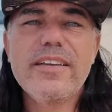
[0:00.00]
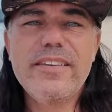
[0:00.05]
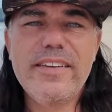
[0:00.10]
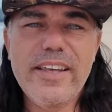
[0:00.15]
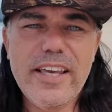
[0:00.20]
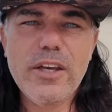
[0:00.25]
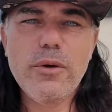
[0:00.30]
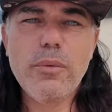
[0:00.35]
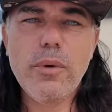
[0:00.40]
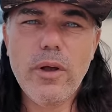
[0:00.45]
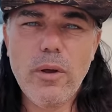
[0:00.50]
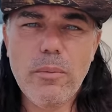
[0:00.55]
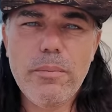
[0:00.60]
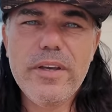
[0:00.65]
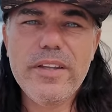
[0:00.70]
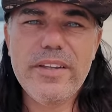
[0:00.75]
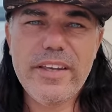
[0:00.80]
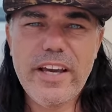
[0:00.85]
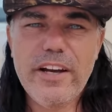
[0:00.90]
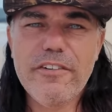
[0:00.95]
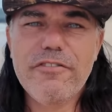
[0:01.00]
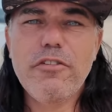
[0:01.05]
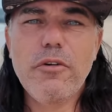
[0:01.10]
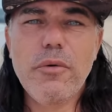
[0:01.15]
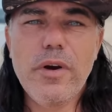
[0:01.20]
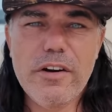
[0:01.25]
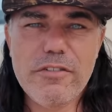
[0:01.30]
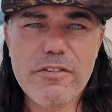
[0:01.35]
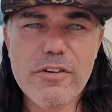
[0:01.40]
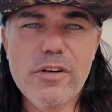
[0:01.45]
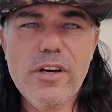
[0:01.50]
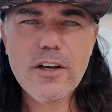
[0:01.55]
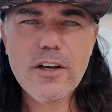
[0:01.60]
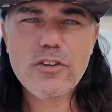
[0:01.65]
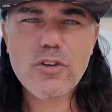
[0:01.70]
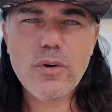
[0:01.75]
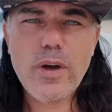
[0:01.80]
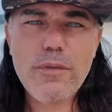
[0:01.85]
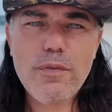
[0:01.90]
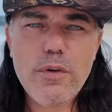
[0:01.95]
They will be there forever.
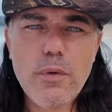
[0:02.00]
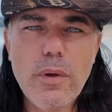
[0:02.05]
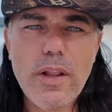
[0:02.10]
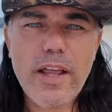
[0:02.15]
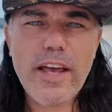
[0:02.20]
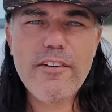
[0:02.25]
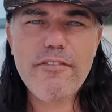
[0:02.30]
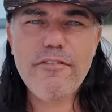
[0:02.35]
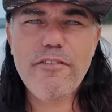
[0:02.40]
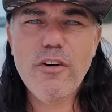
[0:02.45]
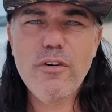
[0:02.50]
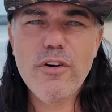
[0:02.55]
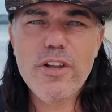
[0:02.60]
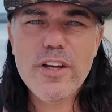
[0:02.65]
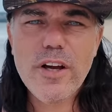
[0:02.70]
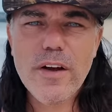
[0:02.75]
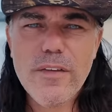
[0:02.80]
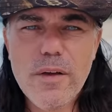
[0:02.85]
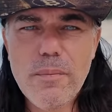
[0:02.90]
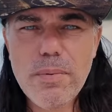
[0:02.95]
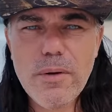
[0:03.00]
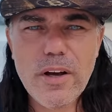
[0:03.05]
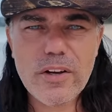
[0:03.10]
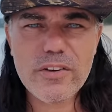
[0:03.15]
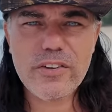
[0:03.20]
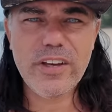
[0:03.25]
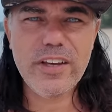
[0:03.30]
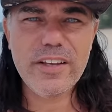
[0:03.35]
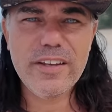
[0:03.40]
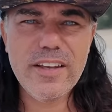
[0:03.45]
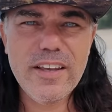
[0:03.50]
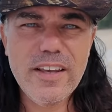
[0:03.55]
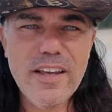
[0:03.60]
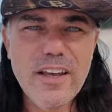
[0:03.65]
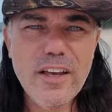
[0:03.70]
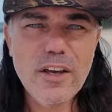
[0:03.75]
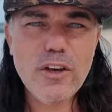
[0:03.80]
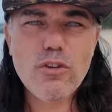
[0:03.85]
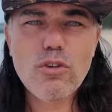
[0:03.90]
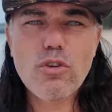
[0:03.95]
So if you will have voting on the blockchain
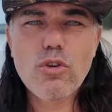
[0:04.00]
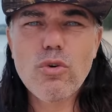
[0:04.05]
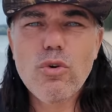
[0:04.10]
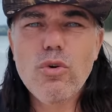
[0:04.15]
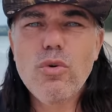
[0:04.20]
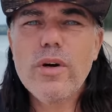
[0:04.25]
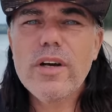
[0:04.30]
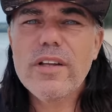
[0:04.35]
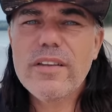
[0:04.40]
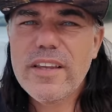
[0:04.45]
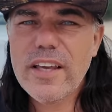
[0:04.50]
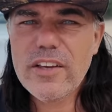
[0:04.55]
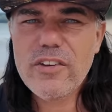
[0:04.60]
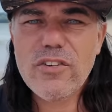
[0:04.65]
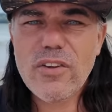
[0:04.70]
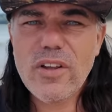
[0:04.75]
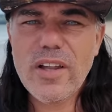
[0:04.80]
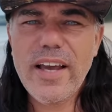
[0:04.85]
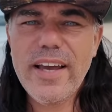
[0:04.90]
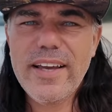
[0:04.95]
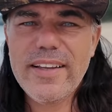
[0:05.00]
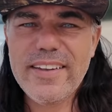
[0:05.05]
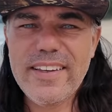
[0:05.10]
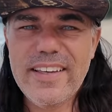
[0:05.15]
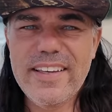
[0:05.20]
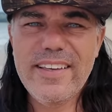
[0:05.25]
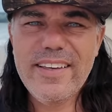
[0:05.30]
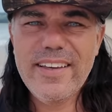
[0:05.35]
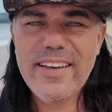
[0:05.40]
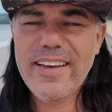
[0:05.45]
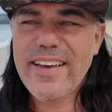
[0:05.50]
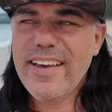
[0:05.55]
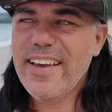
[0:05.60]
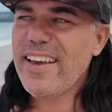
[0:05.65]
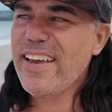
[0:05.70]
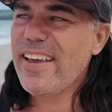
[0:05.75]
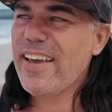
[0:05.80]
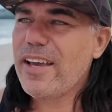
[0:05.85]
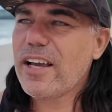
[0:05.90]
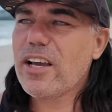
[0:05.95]
through a digital ID,
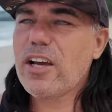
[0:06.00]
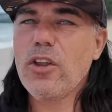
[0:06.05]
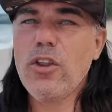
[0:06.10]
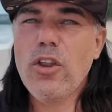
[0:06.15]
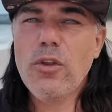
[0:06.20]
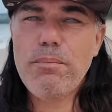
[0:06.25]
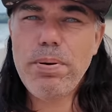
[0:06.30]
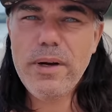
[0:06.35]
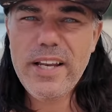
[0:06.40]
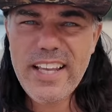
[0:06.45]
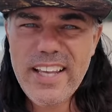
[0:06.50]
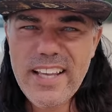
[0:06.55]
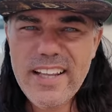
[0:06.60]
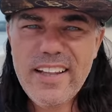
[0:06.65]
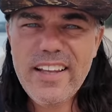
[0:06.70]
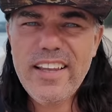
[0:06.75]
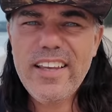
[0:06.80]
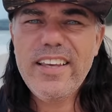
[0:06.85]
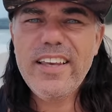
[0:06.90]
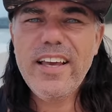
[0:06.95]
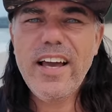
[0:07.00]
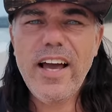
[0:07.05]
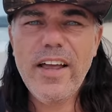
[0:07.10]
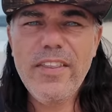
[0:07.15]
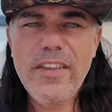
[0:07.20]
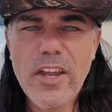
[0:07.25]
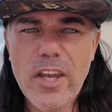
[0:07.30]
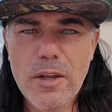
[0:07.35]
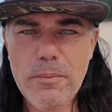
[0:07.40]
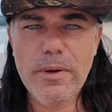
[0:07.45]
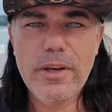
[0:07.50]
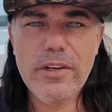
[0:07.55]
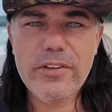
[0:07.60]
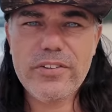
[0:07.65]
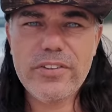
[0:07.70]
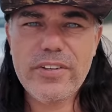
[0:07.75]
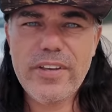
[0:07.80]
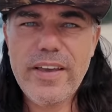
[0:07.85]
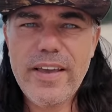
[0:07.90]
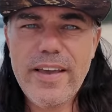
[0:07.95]
completely
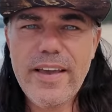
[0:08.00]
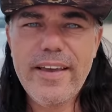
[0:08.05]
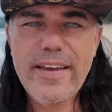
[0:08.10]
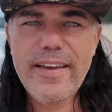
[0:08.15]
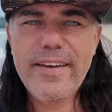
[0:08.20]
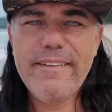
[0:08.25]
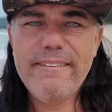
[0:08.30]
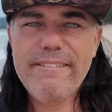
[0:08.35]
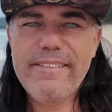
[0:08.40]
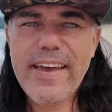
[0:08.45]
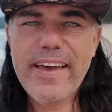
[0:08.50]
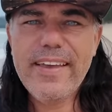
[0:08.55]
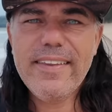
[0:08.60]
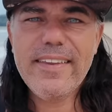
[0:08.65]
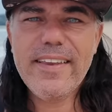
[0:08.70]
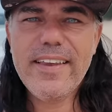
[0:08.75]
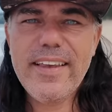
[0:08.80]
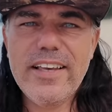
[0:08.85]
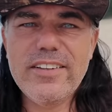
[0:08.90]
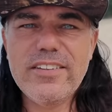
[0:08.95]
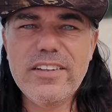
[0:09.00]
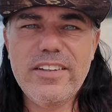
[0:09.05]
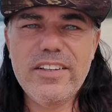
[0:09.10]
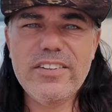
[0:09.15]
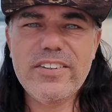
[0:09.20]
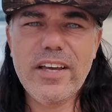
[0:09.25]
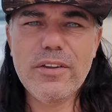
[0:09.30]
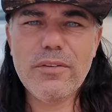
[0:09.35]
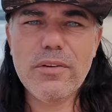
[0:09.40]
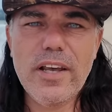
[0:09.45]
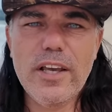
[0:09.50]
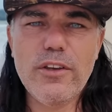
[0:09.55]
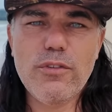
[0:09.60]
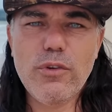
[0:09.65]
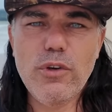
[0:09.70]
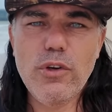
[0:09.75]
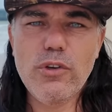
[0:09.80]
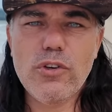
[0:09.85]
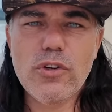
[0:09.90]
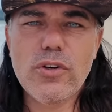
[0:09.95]
anonymous, that is a decentralized
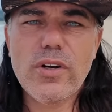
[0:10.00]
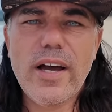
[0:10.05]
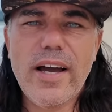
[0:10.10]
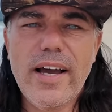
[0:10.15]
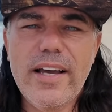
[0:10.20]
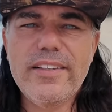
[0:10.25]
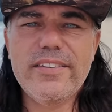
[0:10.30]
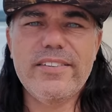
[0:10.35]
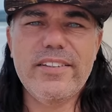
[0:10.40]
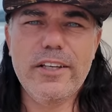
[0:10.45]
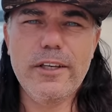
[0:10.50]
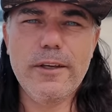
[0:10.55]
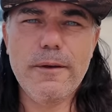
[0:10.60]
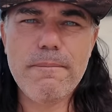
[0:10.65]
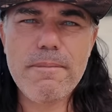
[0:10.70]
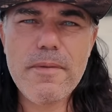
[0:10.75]
future I see.